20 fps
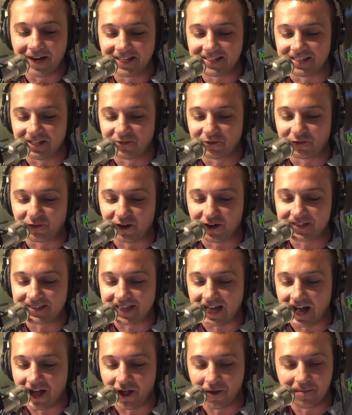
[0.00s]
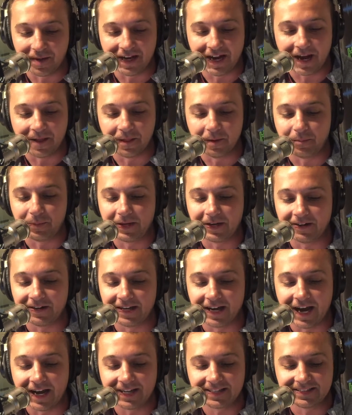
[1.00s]
what is the first element on the
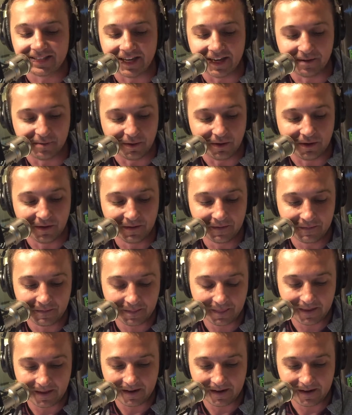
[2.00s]
periodic table?